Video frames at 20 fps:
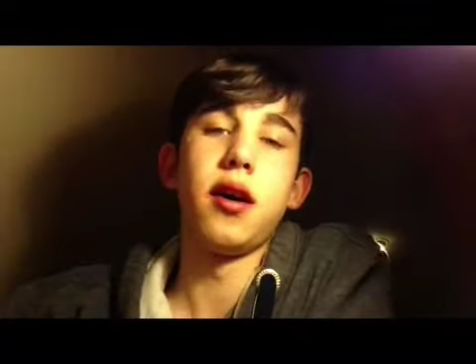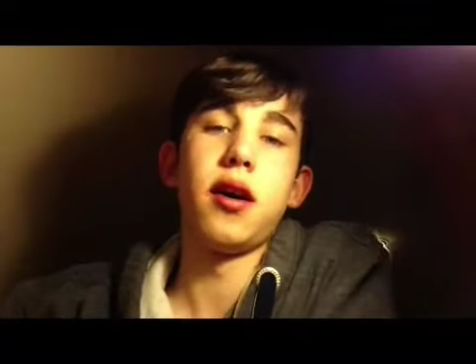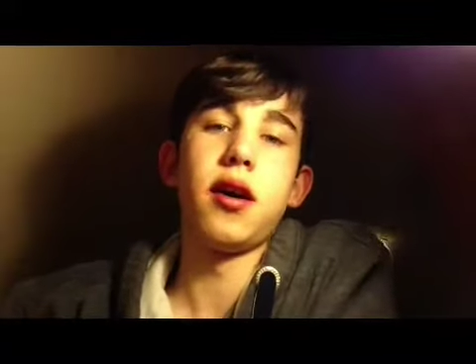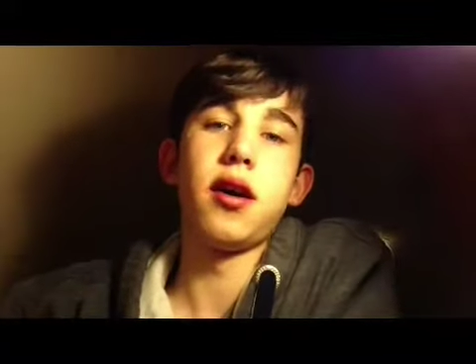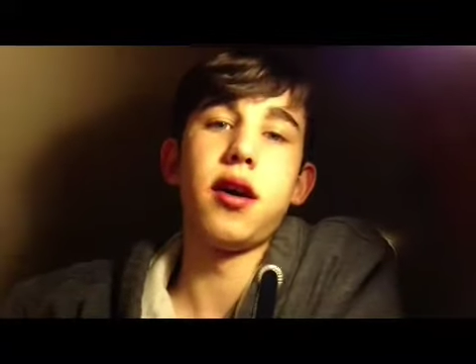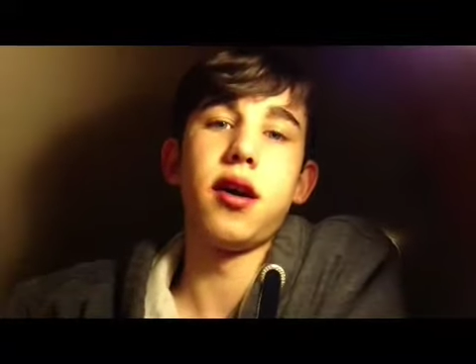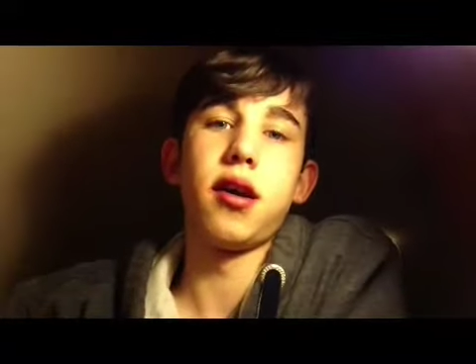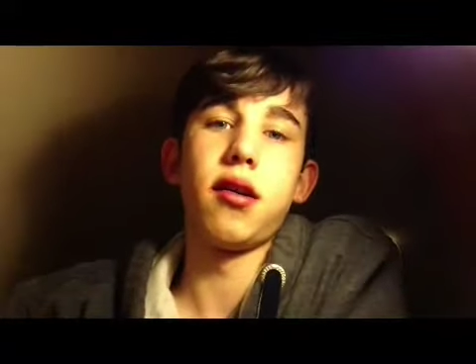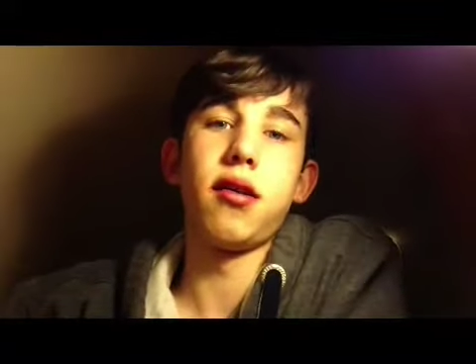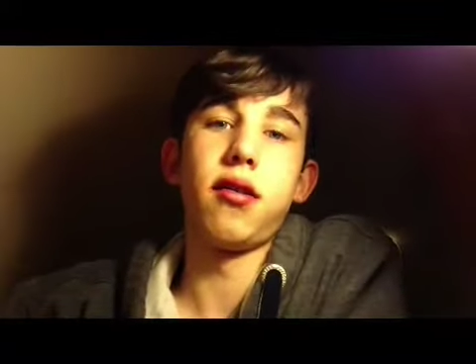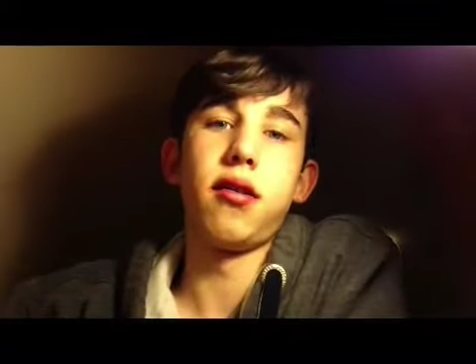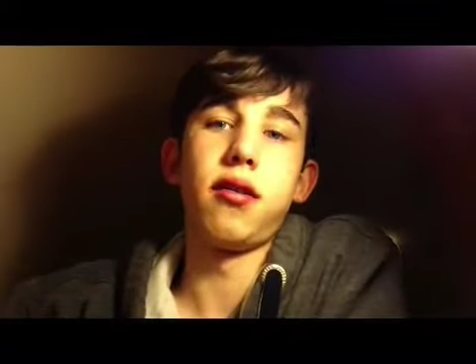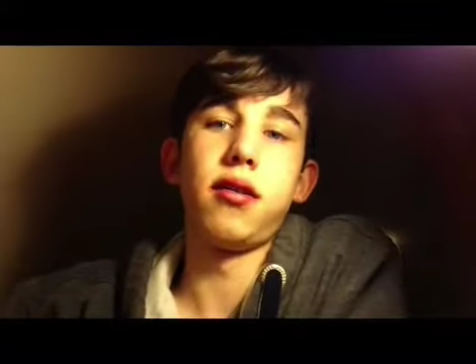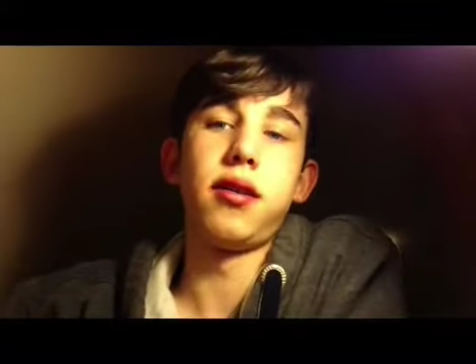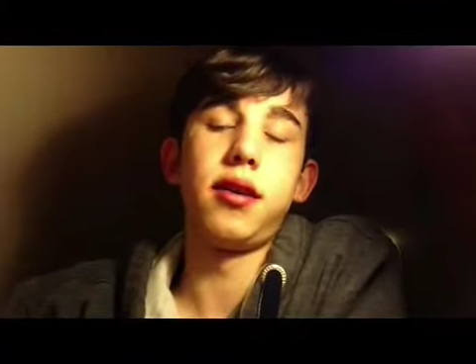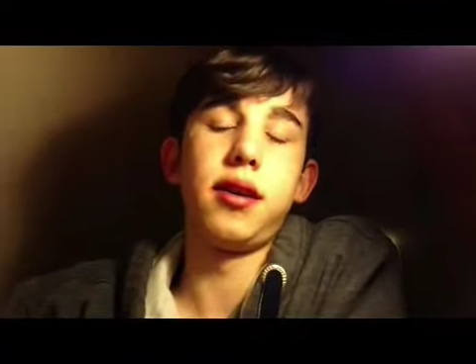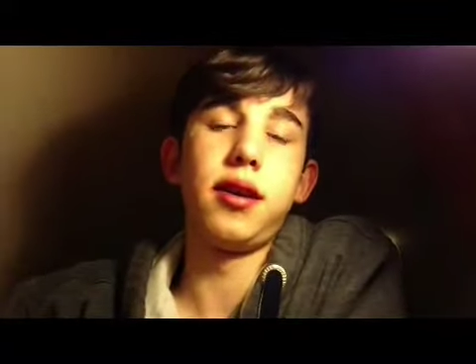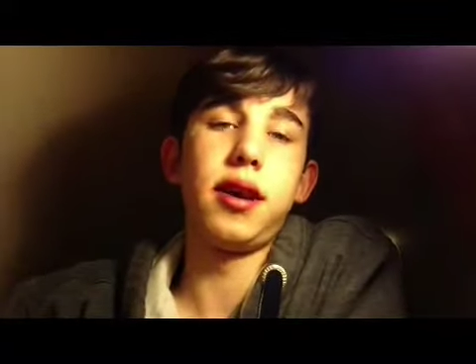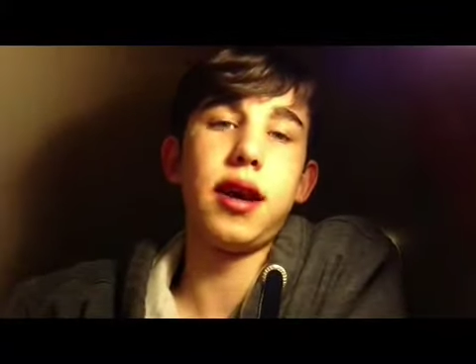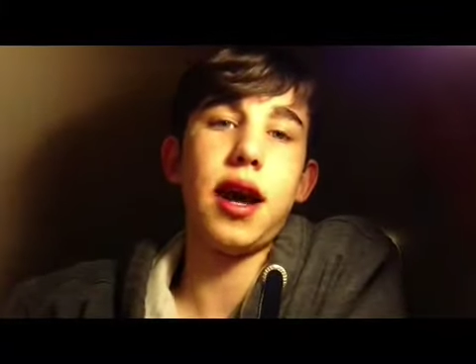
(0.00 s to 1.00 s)
And
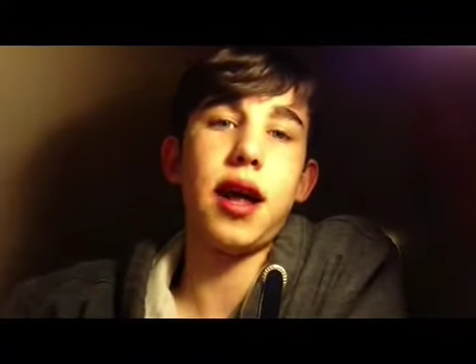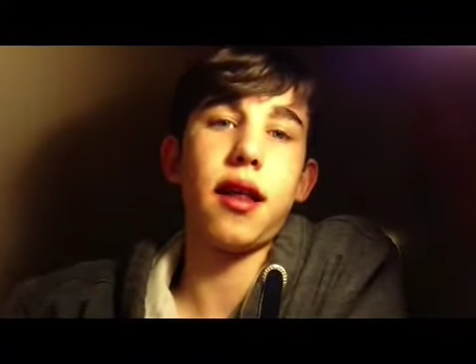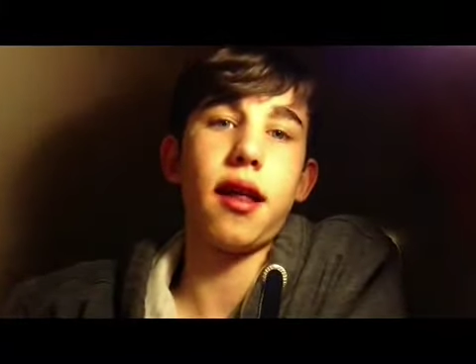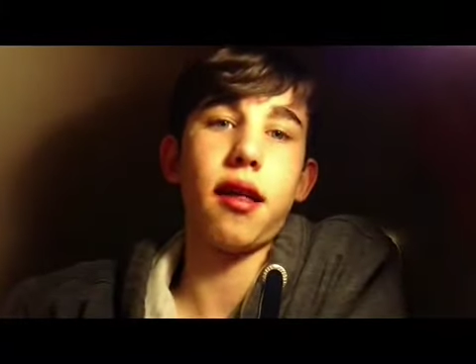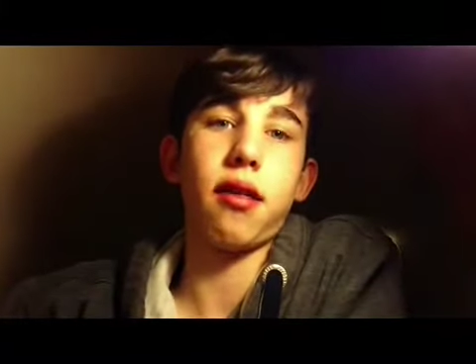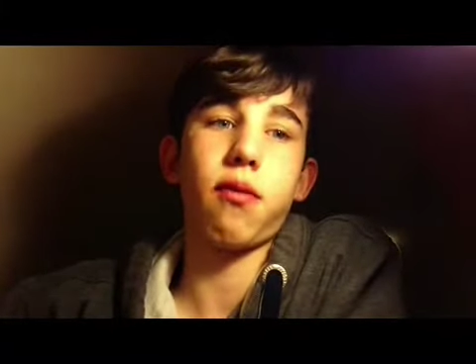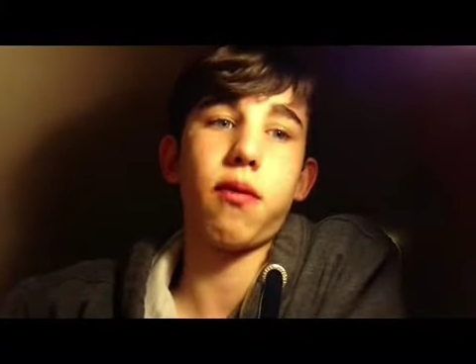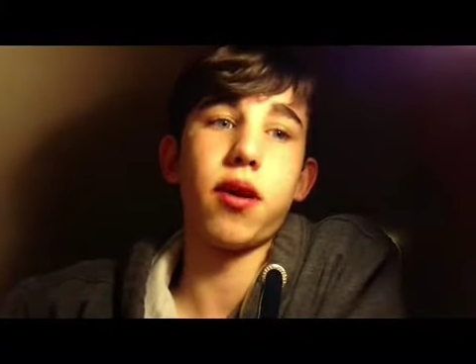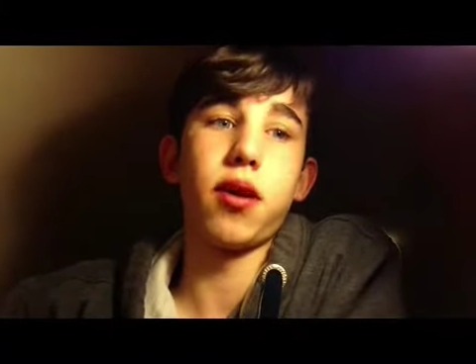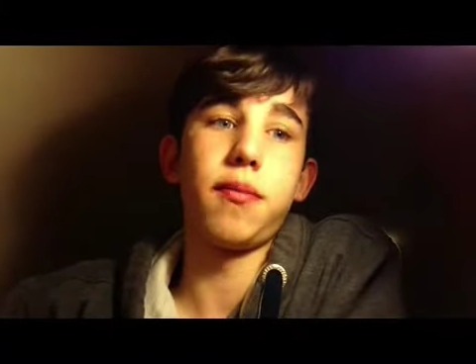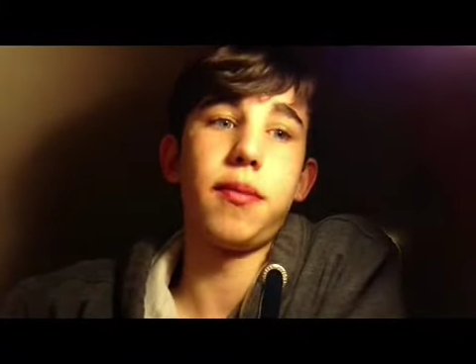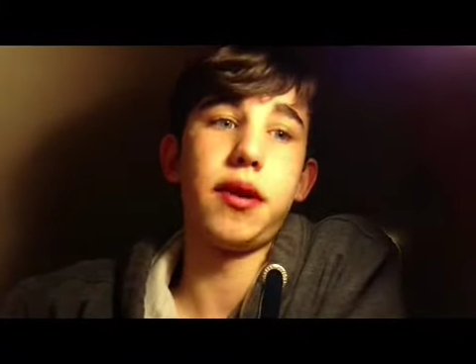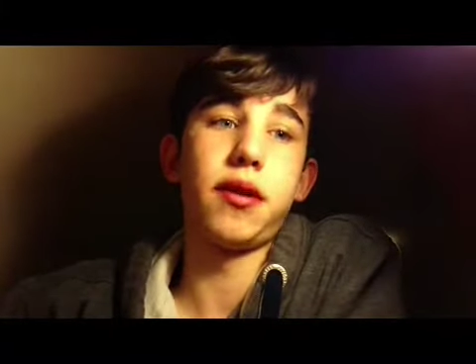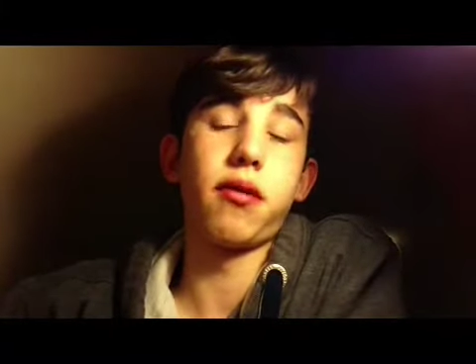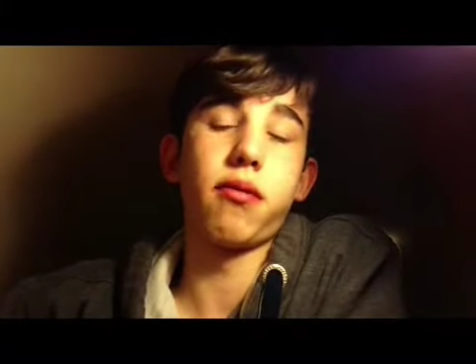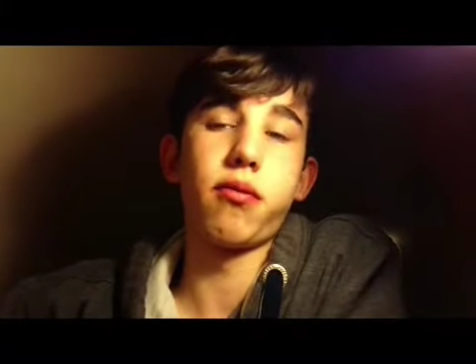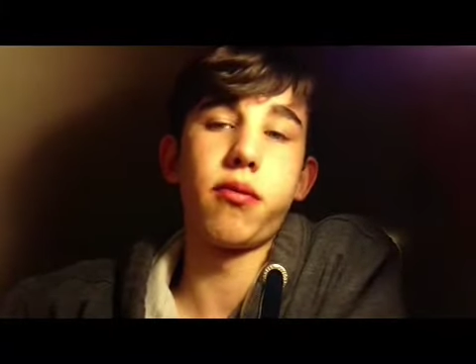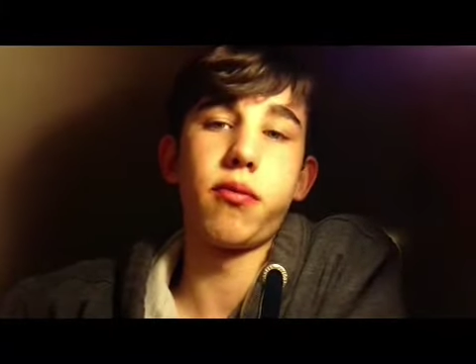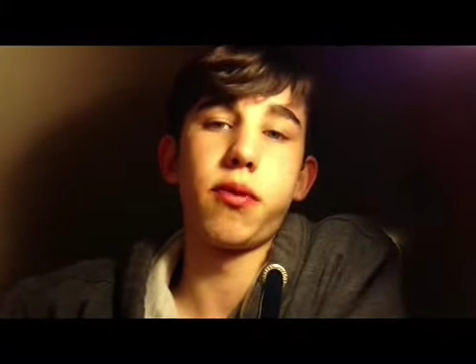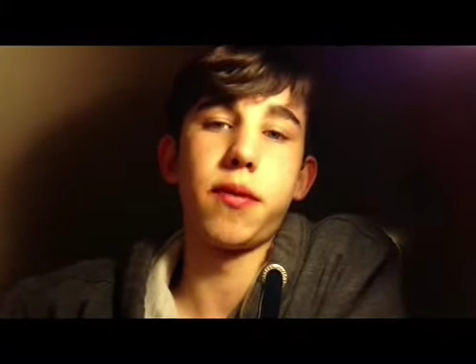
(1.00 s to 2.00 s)
yeah, that's why The
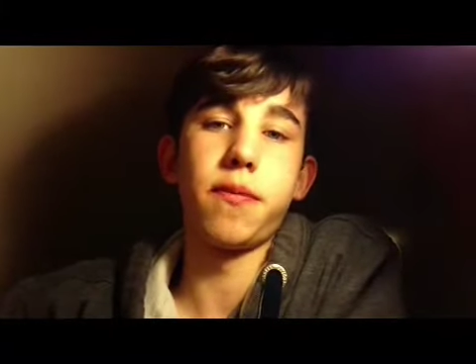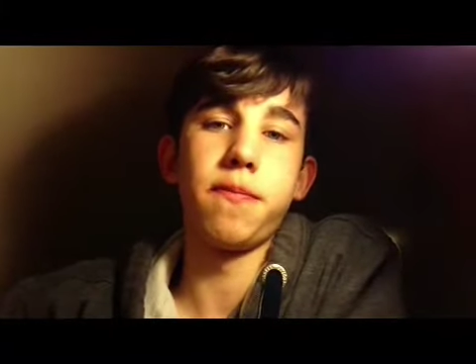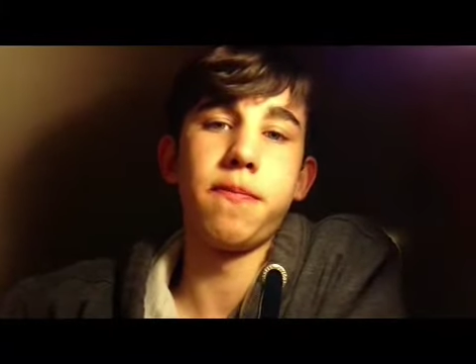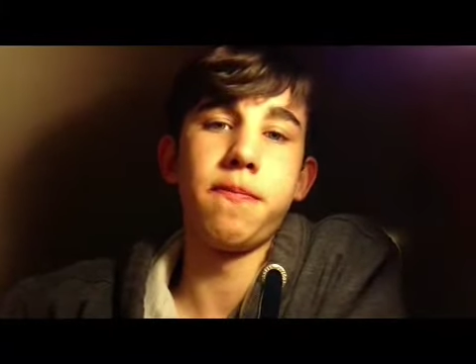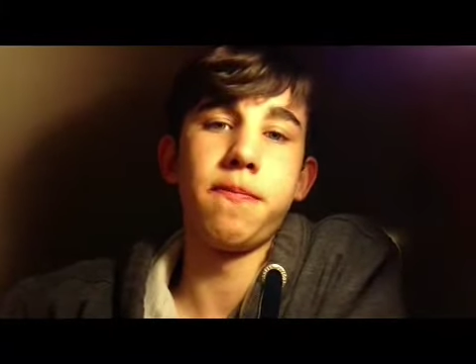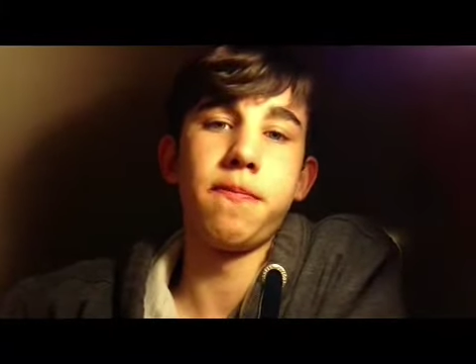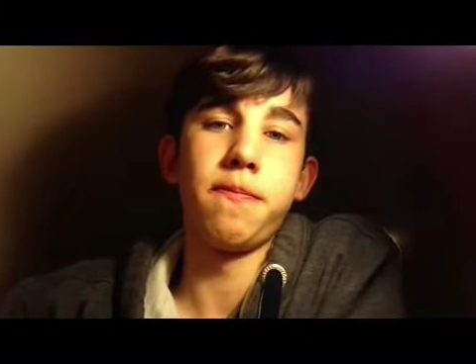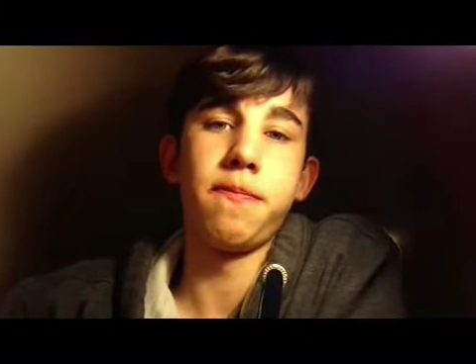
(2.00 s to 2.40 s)
Beatles would win.